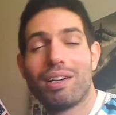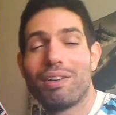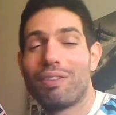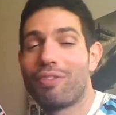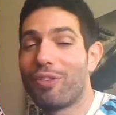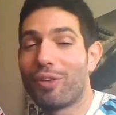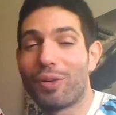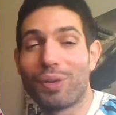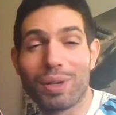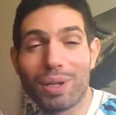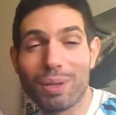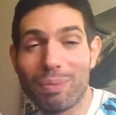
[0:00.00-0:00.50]

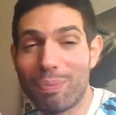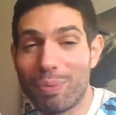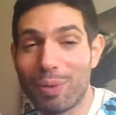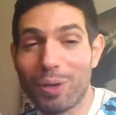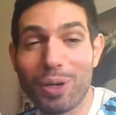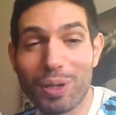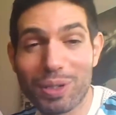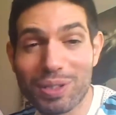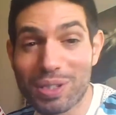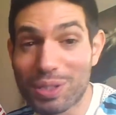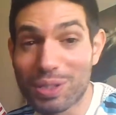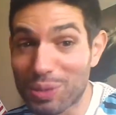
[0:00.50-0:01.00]
for the
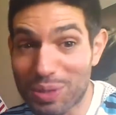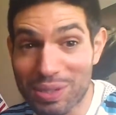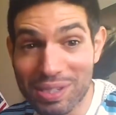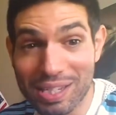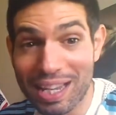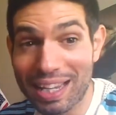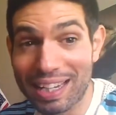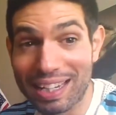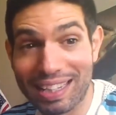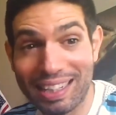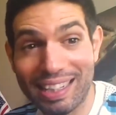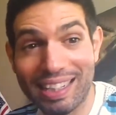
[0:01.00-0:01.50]
books, to
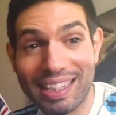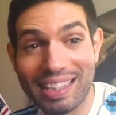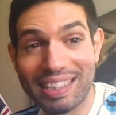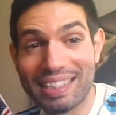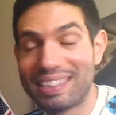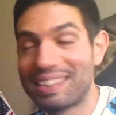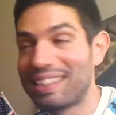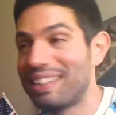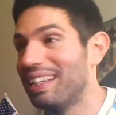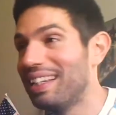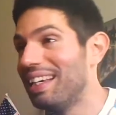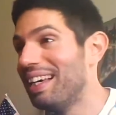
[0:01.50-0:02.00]
say the
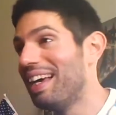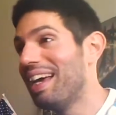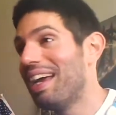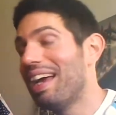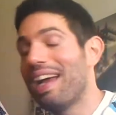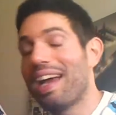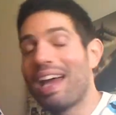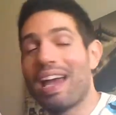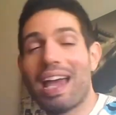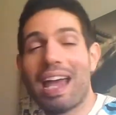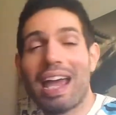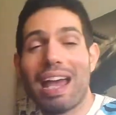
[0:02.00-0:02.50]
least.
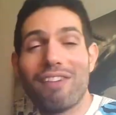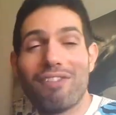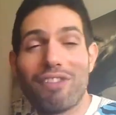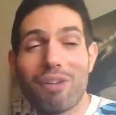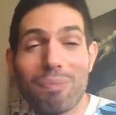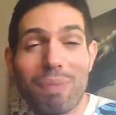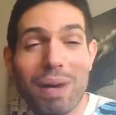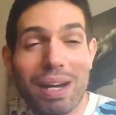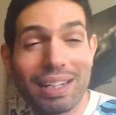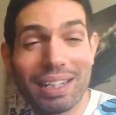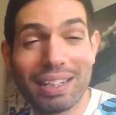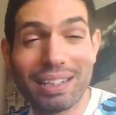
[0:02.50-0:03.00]

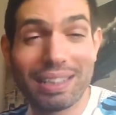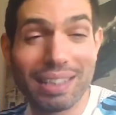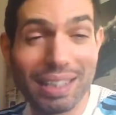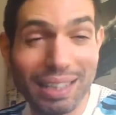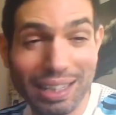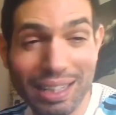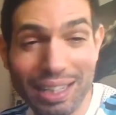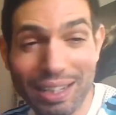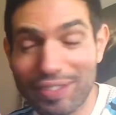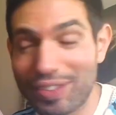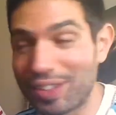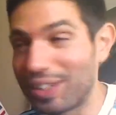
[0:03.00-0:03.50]
Everybody
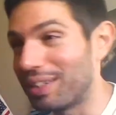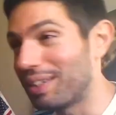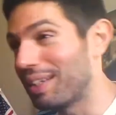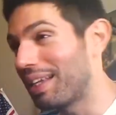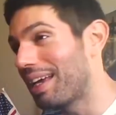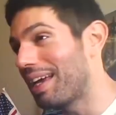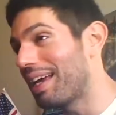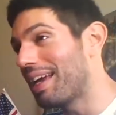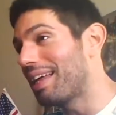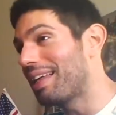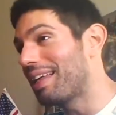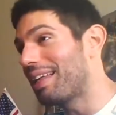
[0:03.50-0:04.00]

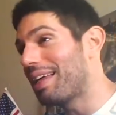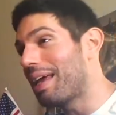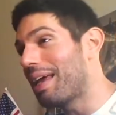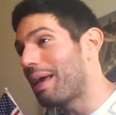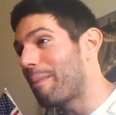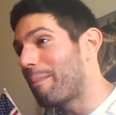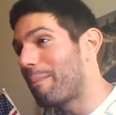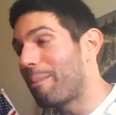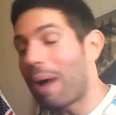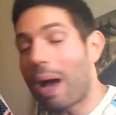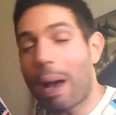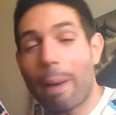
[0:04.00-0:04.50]
delivered.
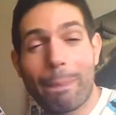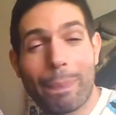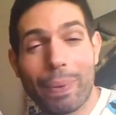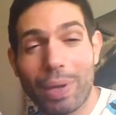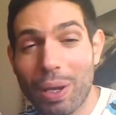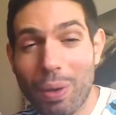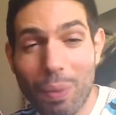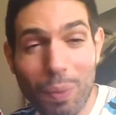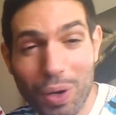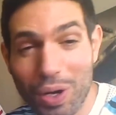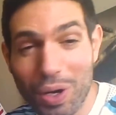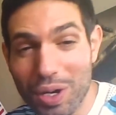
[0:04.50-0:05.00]

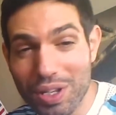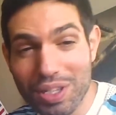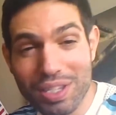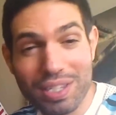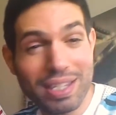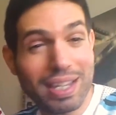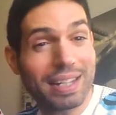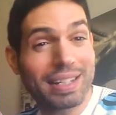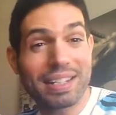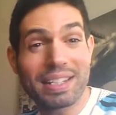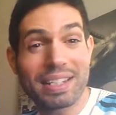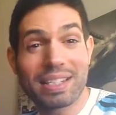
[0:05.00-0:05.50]
Mbappe
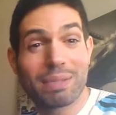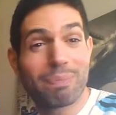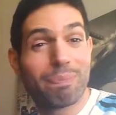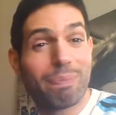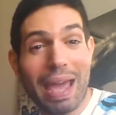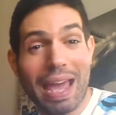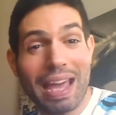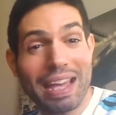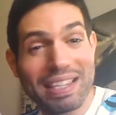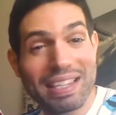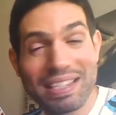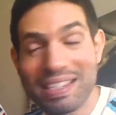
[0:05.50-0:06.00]
was at his
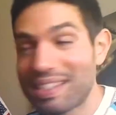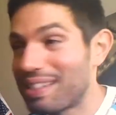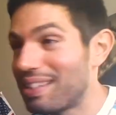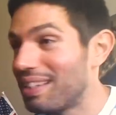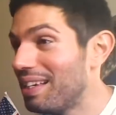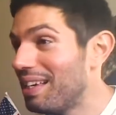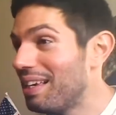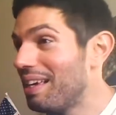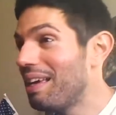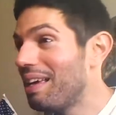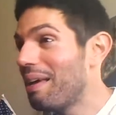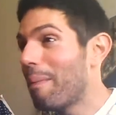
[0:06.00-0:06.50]
best.
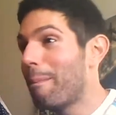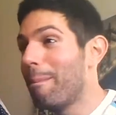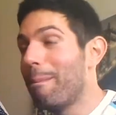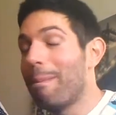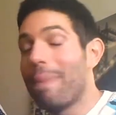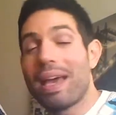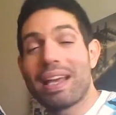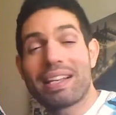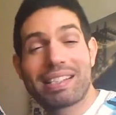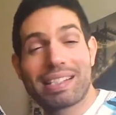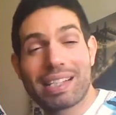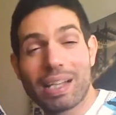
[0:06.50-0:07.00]

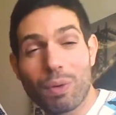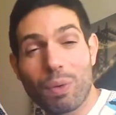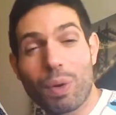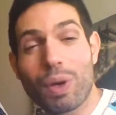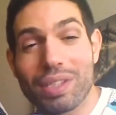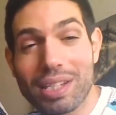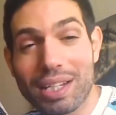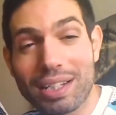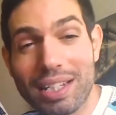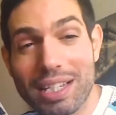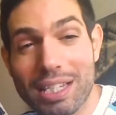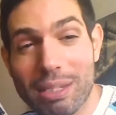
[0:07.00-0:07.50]
Messi
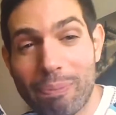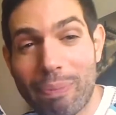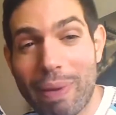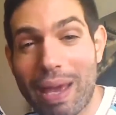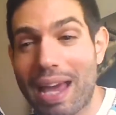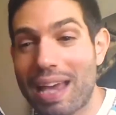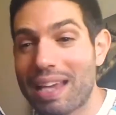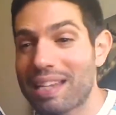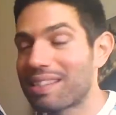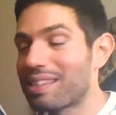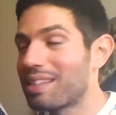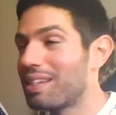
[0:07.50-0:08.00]
was at his
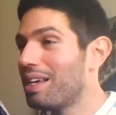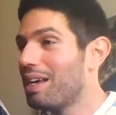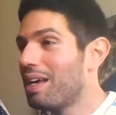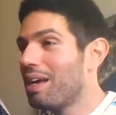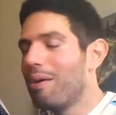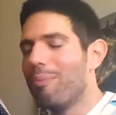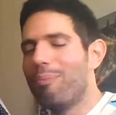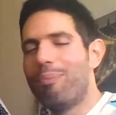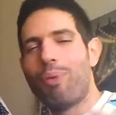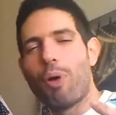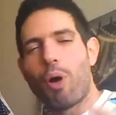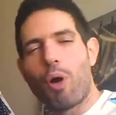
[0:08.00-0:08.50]
best.
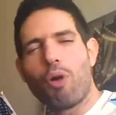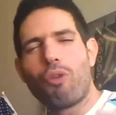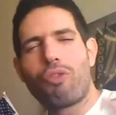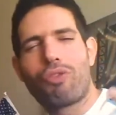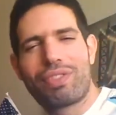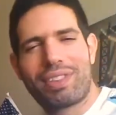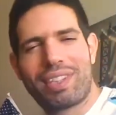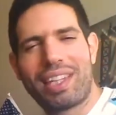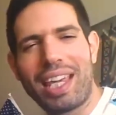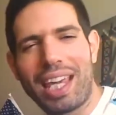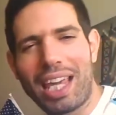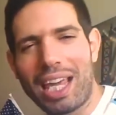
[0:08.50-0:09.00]

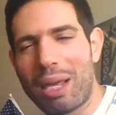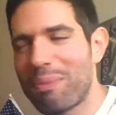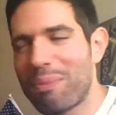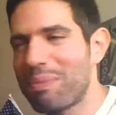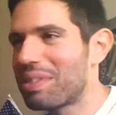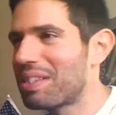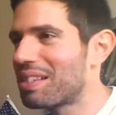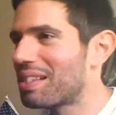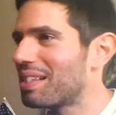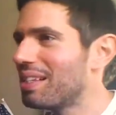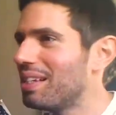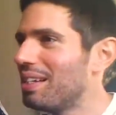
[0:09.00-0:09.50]
Both
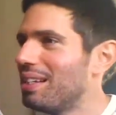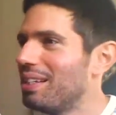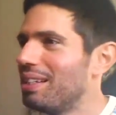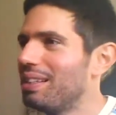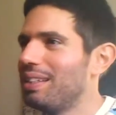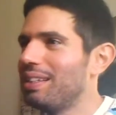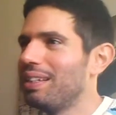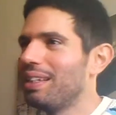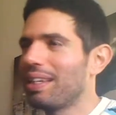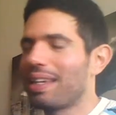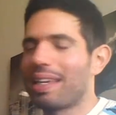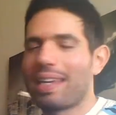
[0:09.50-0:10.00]
teams
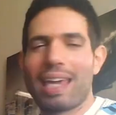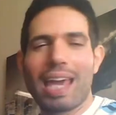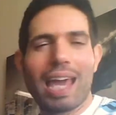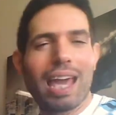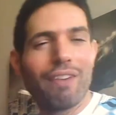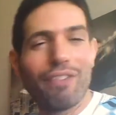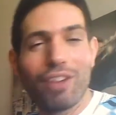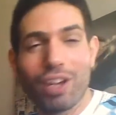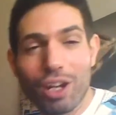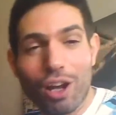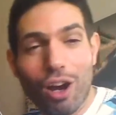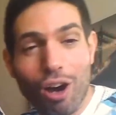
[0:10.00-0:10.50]

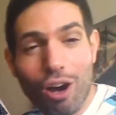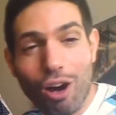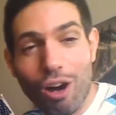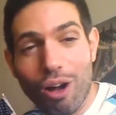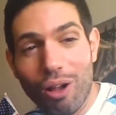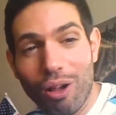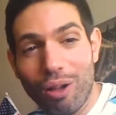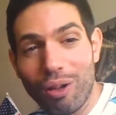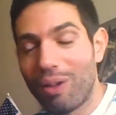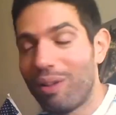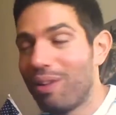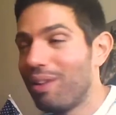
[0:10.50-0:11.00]
gave it
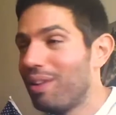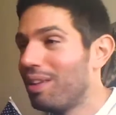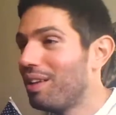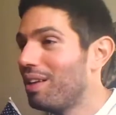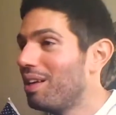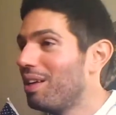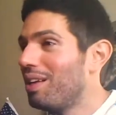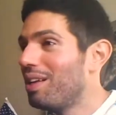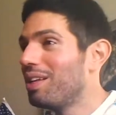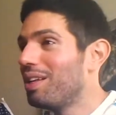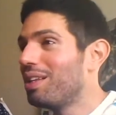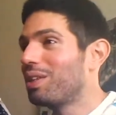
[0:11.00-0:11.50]
all
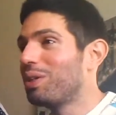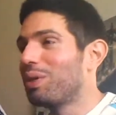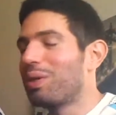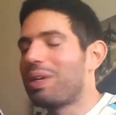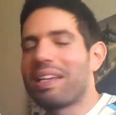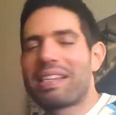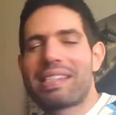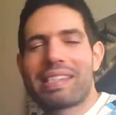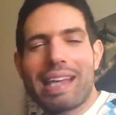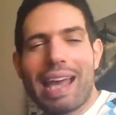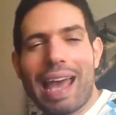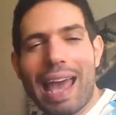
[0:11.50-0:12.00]
to
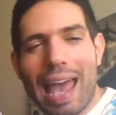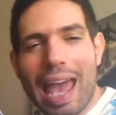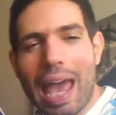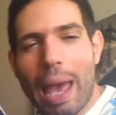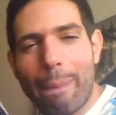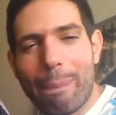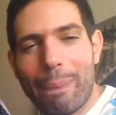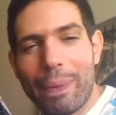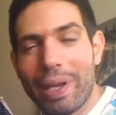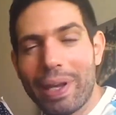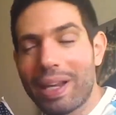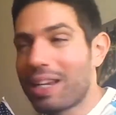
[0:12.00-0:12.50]
this
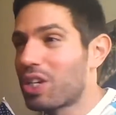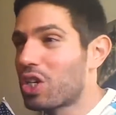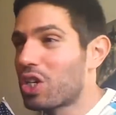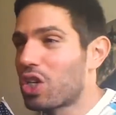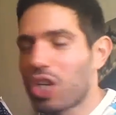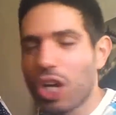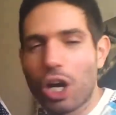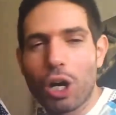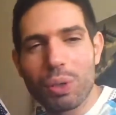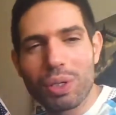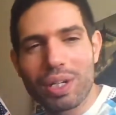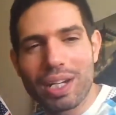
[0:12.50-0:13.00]
epic
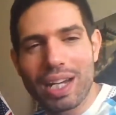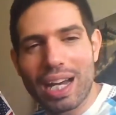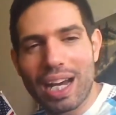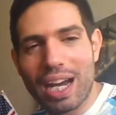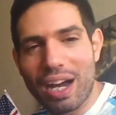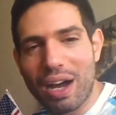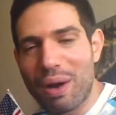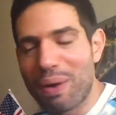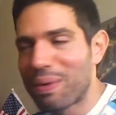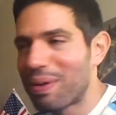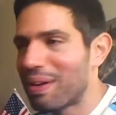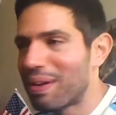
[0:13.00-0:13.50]

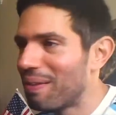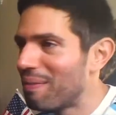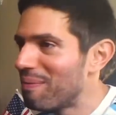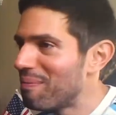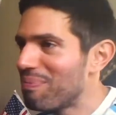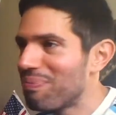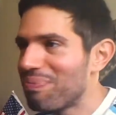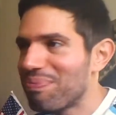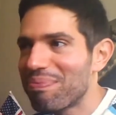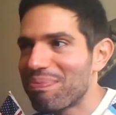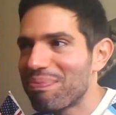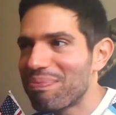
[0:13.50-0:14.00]
showdown.
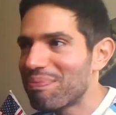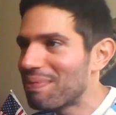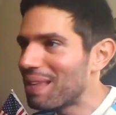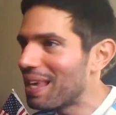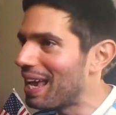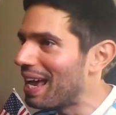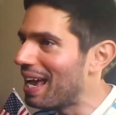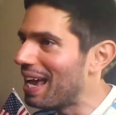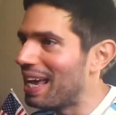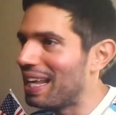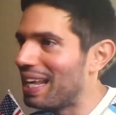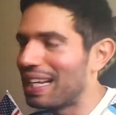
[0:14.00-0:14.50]

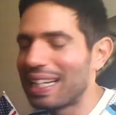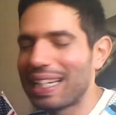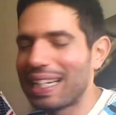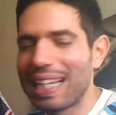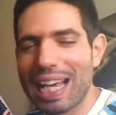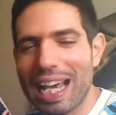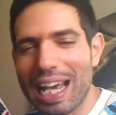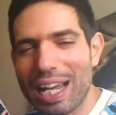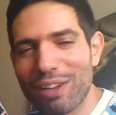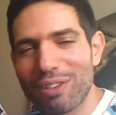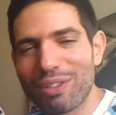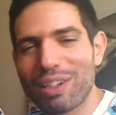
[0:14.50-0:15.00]
And at
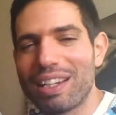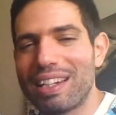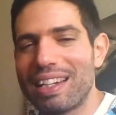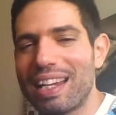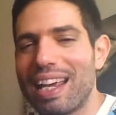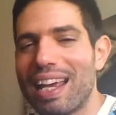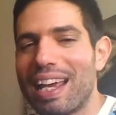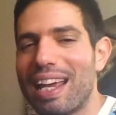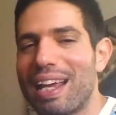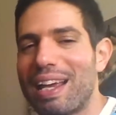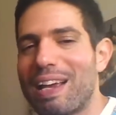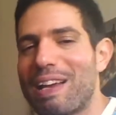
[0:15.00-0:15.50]
the end of the
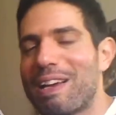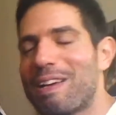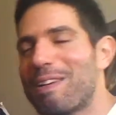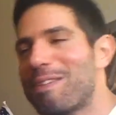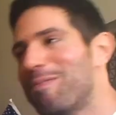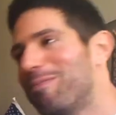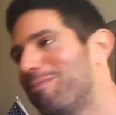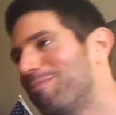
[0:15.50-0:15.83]
day,